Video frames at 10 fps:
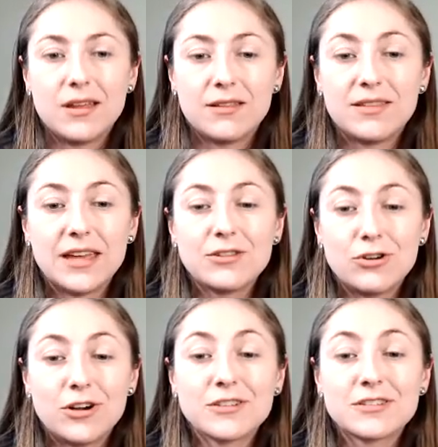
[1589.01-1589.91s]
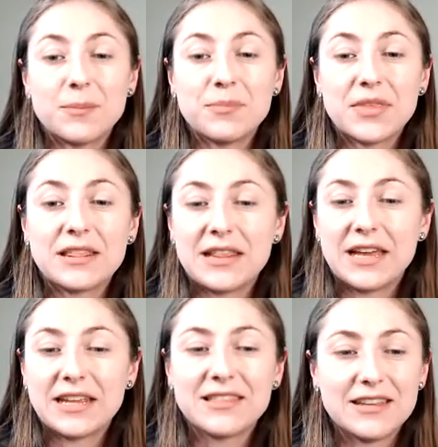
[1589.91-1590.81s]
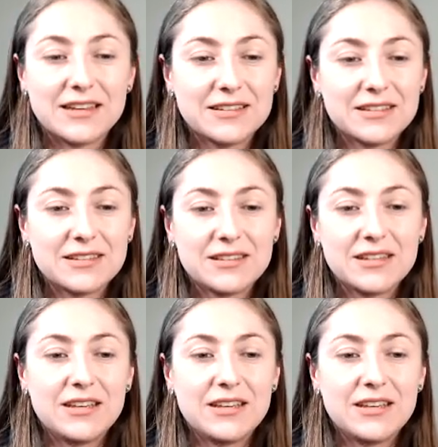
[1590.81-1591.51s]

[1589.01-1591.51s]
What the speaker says: They look something like this,